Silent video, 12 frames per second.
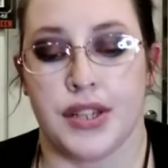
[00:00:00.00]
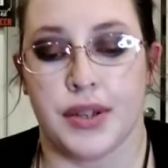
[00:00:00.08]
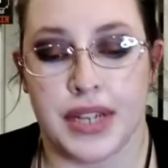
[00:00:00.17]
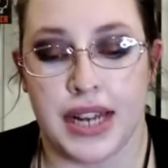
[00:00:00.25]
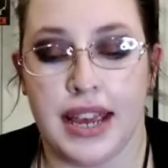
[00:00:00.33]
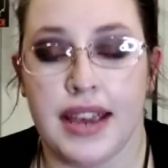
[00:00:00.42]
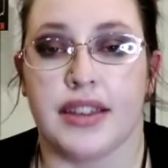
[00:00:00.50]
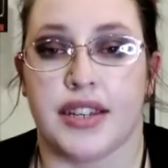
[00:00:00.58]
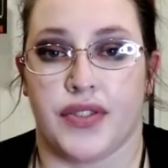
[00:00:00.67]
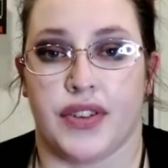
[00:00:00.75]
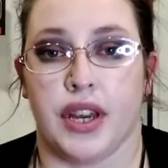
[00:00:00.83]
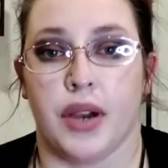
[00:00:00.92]
So today in
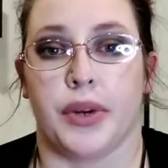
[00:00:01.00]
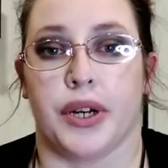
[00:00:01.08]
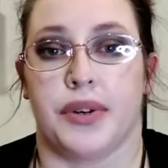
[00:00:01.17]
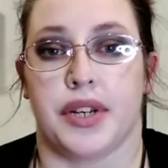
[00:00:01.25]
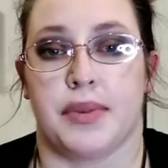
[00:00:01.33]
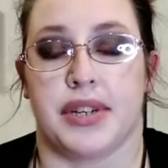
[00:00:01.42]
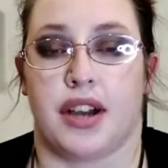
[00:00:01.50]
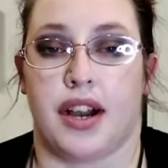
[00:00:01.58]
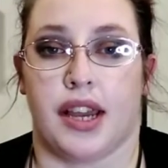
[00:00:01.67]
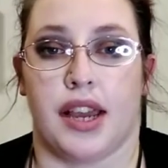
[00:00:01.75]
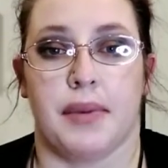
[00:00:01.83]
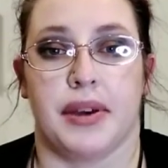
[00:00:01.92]
this video we're going to be
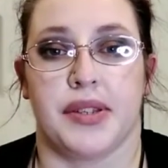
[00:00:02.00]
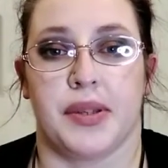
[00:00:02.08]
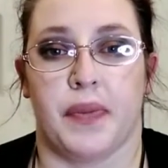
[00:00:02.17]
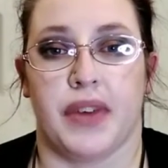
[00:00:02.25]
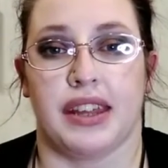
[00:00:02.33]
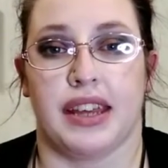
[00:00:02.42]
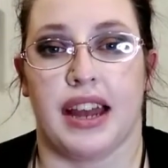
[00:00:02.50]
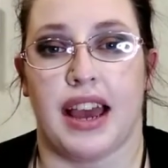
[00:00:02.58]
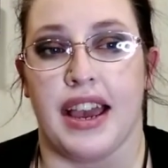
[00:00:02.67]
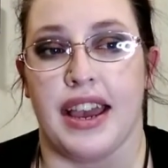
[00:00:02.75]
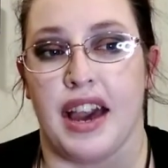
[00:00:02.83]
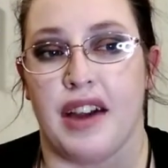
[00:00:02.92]
talking about something that
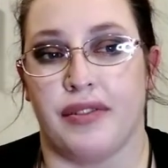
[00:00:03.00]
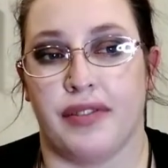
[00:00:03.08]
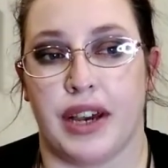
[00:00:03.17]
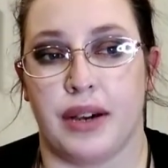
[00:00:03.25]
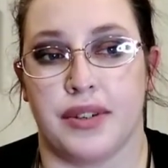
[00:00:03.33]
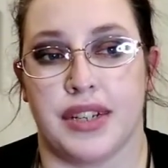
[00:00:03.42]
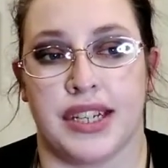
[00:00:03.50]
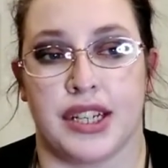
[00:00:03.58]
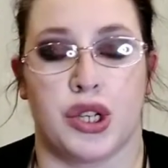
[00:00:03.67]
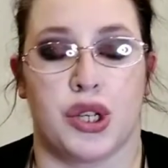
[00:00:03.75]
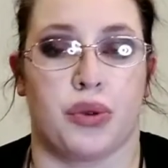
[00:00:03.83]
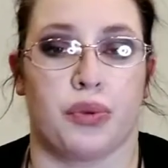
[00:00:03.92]
I have found
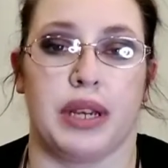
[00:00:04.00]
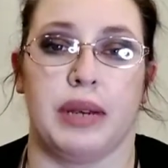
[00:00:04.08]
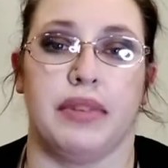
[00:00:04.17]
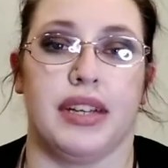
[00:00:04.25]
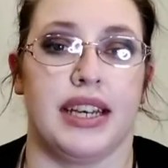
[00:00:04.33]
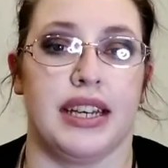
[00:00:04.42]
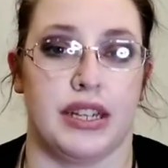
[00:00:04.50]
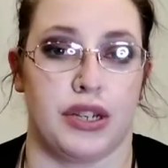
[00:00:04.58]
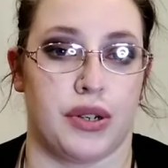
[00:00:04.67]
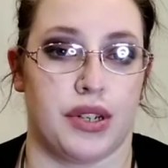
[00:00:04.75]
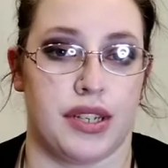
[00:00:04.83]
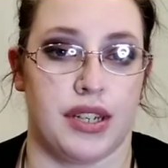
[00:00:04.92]
extremely
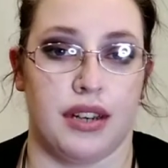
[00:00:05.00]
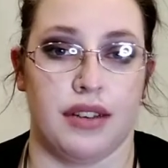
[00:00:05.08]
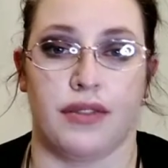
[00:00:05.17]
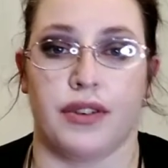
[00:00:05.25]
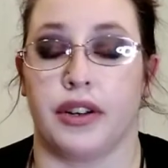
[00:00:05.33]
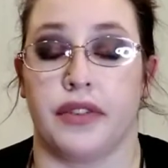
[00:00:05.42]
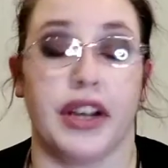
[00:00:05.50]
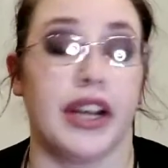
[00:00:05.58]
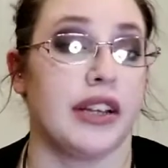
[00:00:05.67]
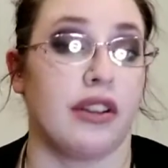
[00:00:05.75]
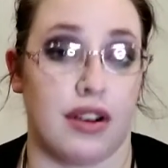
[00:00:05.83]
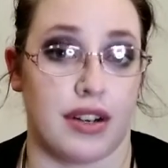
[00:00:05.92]
interesting for a
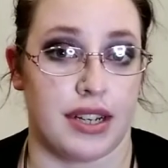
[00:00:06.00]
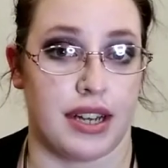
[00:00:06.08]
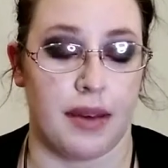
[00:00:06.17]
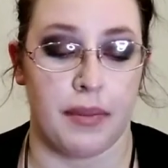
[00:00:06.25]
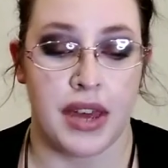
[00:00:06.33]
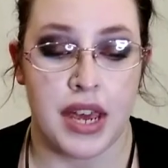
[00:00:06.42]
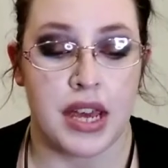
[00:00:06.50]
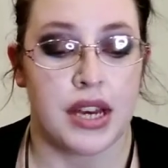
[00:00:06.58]
very long time.